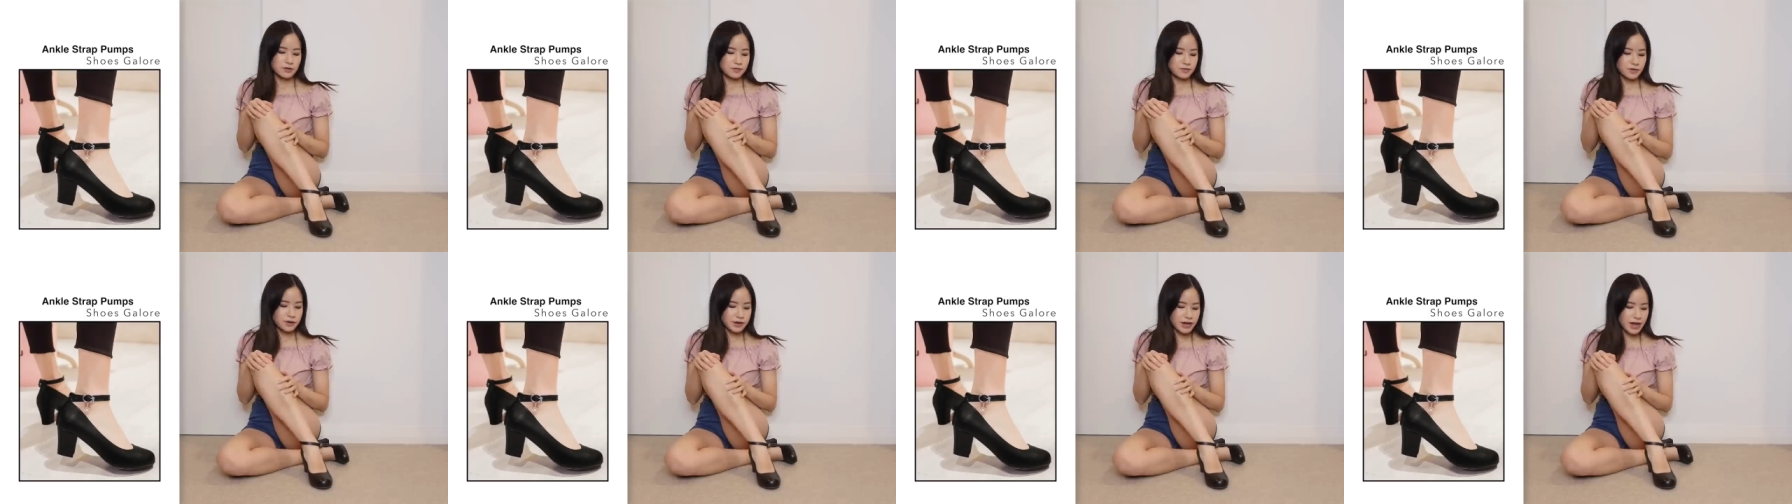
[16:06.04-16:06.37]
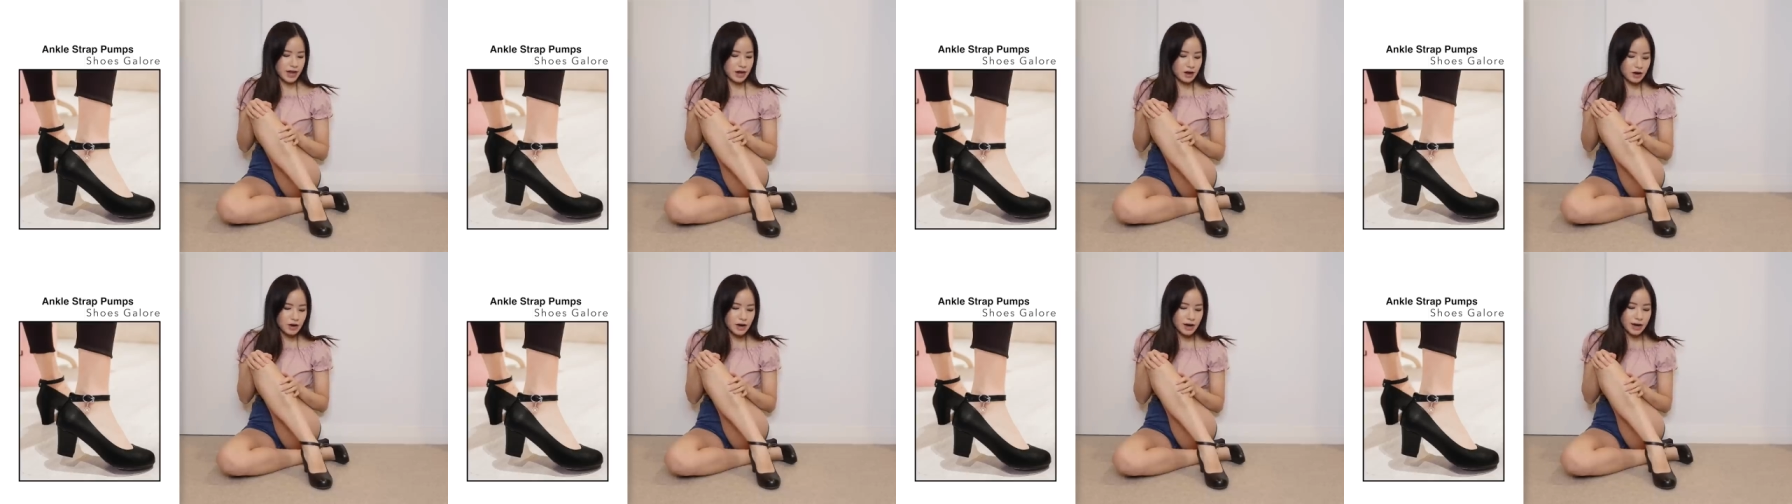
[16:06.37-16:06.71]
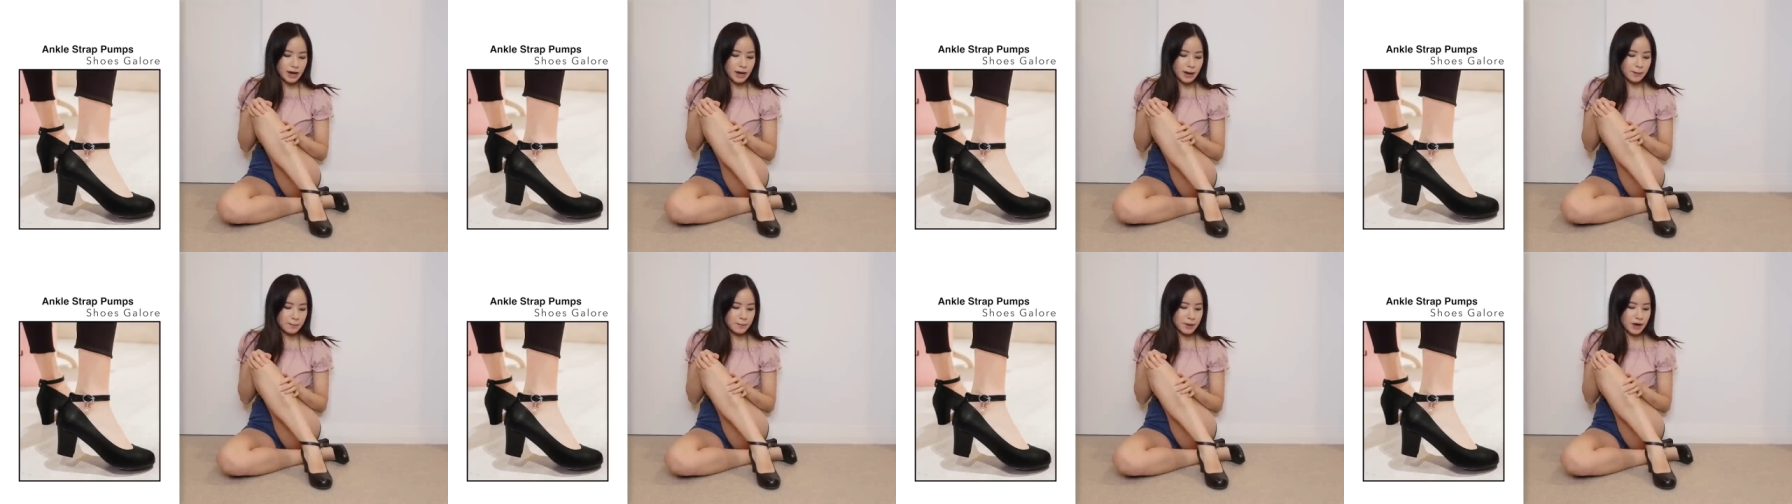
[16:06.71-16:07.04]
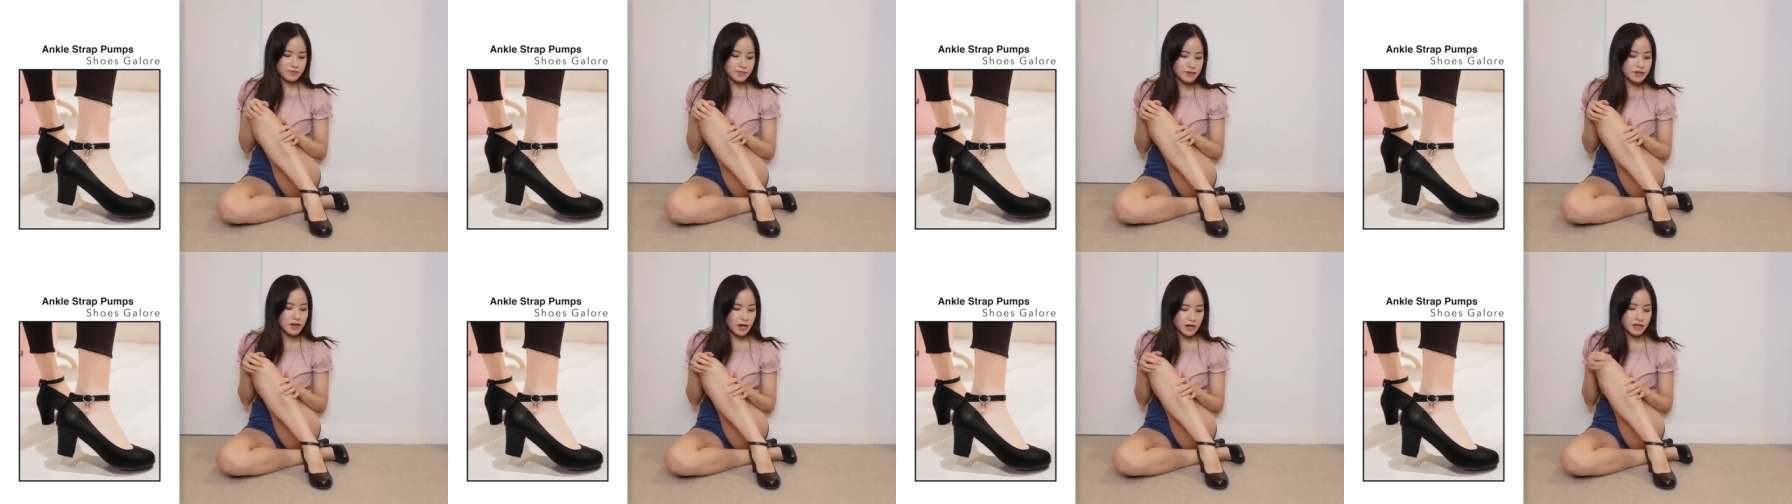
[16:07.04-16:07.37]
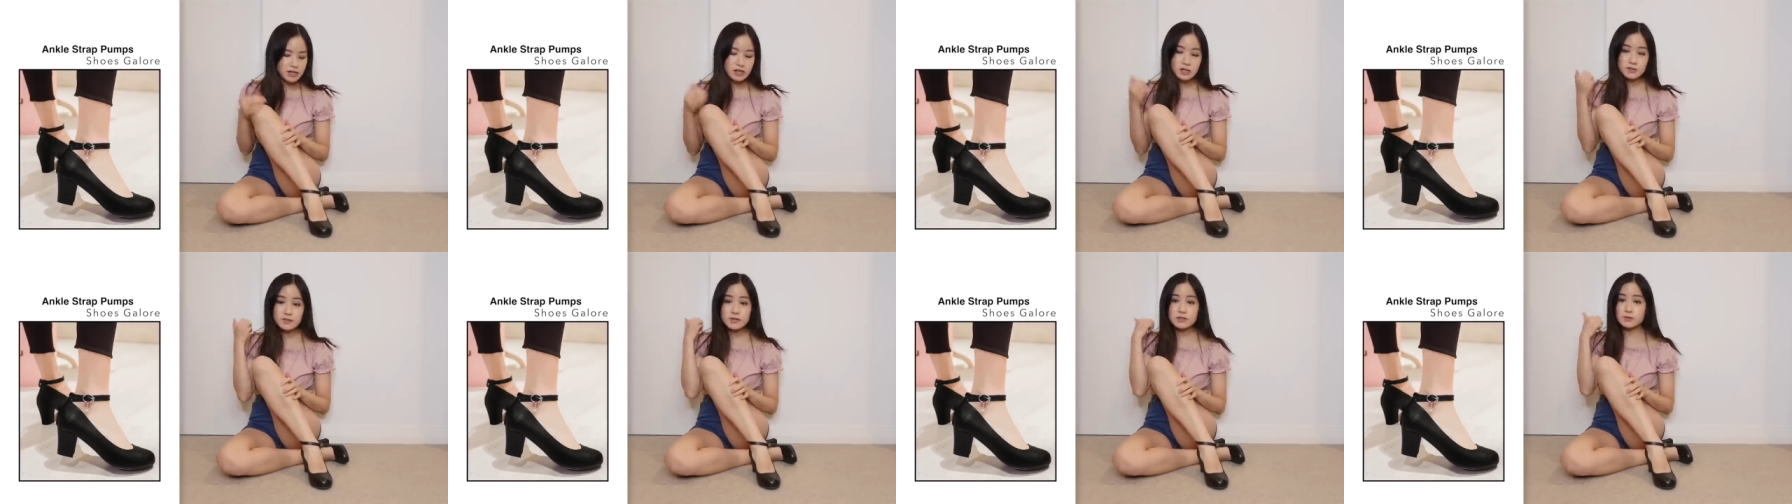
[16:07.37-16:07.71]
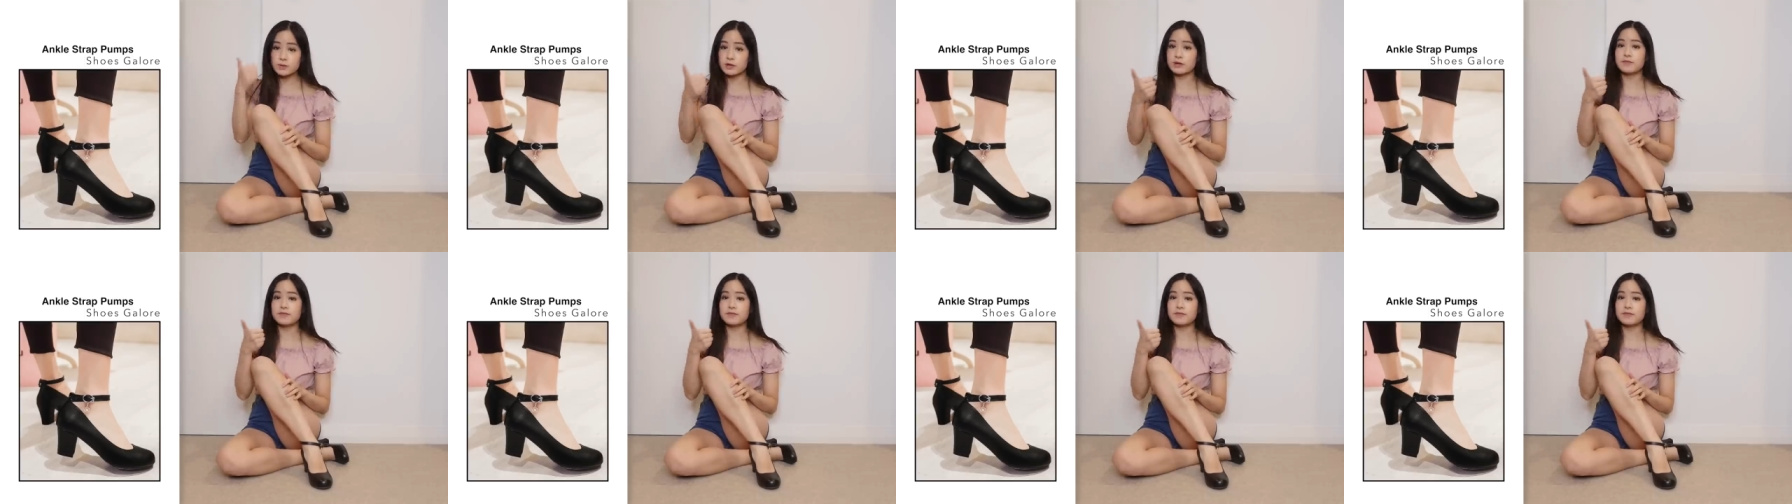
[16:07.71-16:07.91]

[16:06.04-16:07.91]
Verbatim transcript: For now, I think I can give this one